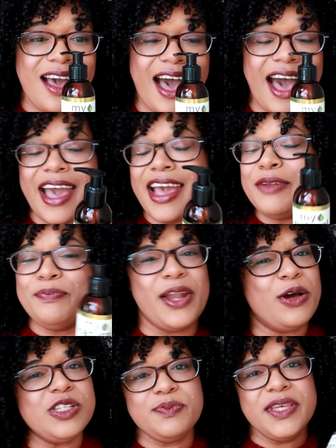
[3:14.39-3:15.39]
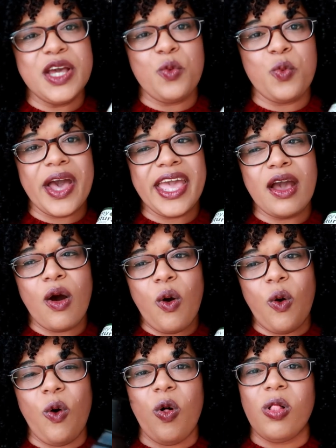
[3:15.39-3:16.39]
it blows me
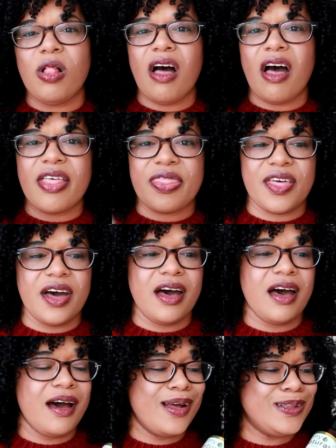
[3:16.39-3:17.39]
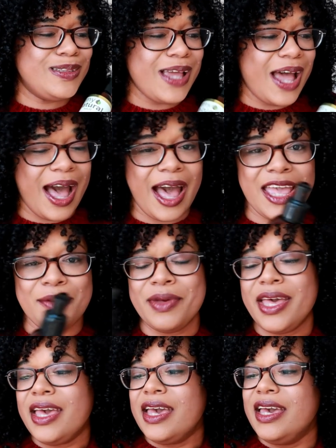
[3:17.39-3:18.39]
away all the
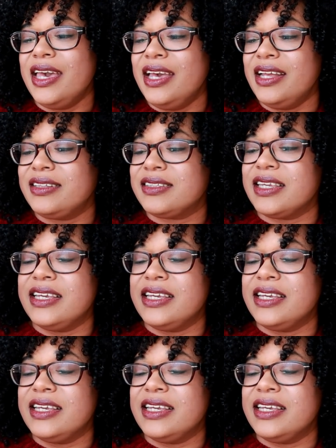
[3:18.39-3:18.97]
time. It